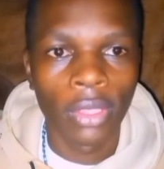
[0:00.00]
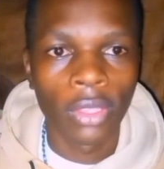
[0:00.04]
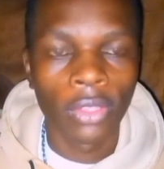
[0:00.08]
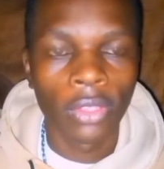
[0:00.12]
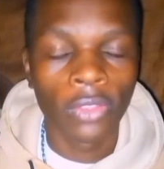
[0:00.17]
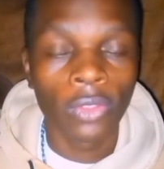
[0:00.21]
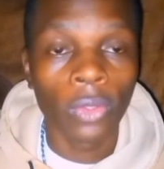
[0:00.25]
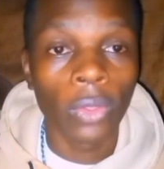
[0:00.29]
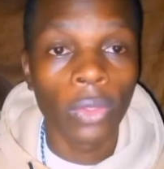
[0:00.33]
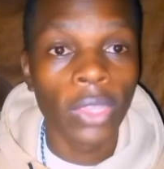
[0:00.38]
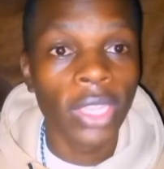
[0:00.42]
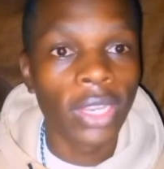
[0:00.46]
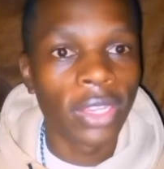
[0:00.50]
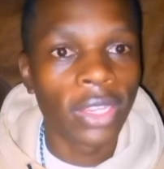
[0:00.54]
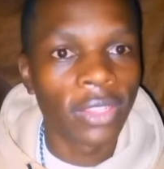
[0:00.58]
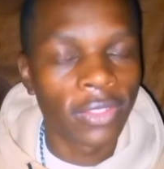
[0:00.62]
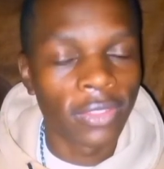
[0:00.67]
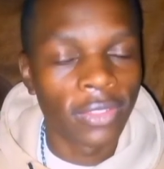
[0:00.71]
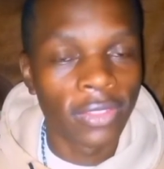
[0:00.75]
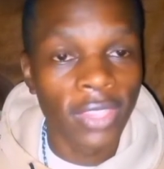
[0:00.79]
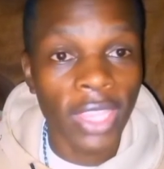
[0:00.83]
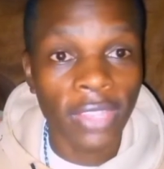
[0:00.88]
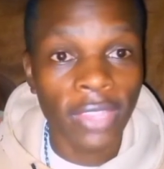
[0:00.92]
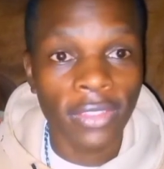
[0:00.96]
So it
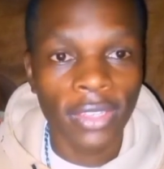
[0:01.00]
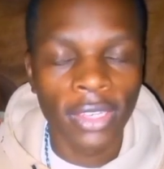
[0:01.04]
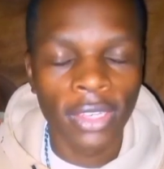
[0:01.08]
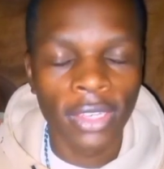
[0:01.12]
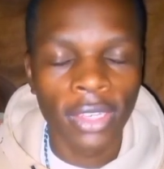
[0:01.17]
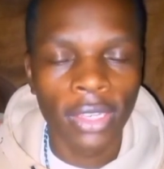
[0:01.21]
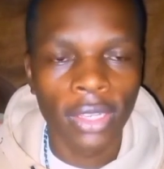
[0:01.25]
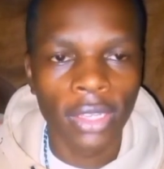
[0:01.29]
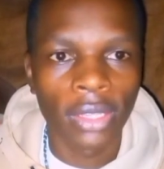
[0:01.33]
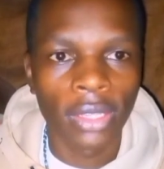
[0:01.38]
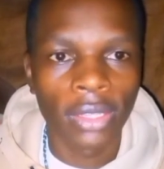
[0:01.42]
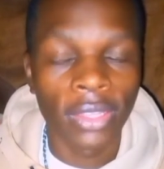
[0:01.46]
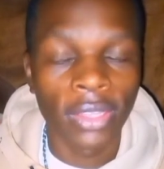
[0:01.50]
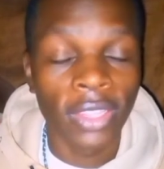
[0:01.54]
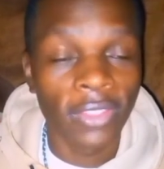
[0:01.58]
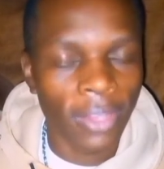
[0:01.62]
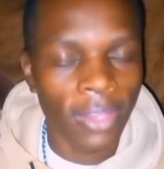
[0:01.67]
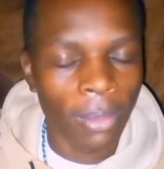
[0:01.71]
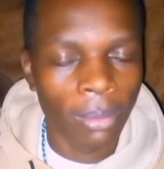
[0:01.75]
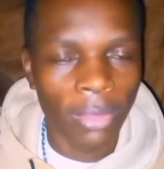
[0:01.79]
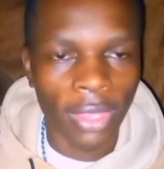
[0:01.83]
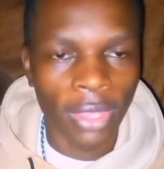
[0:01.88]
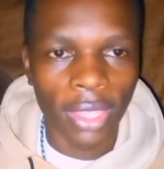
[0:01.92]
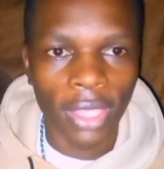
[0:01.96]
is just the
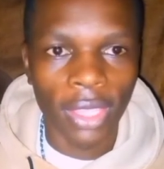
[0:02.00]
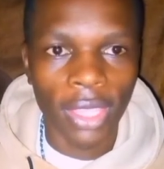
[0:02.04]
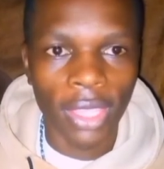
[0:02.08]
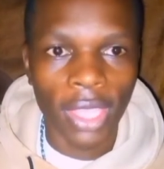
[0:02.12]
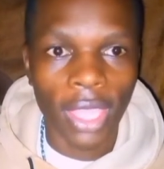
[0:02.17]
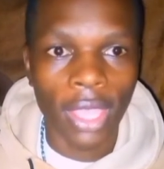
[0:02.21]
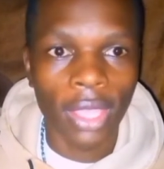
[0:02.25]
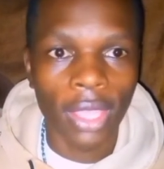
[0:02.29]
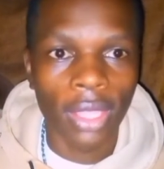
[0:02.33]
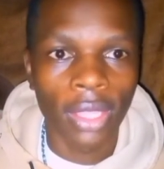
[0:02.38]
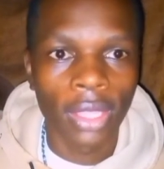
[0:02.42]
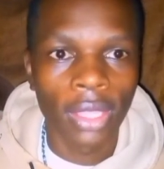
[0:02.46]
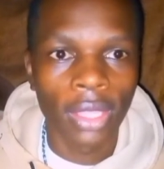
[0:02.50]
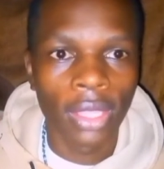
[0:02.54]
same thing here.